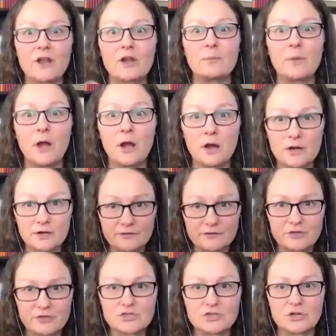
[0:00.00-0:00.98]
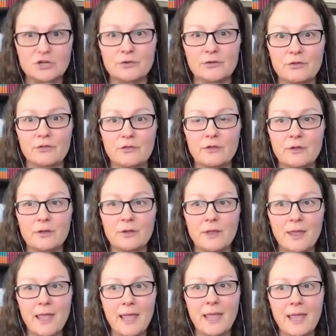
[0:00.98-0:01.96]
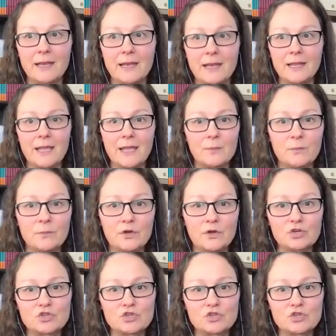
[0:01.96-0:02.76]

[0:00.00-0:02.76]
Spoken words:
that are part of the truth. And again,